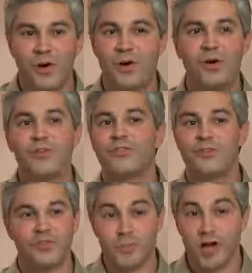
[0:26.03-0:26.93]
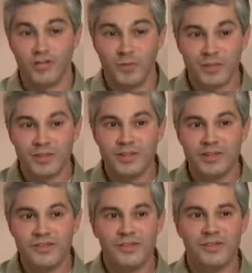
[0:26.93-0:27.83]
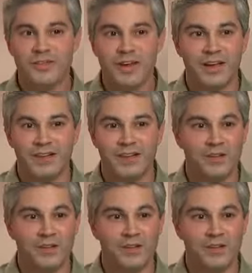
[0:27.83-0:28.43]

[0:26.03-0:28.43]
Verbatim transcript: all sorts of possibilities that uh,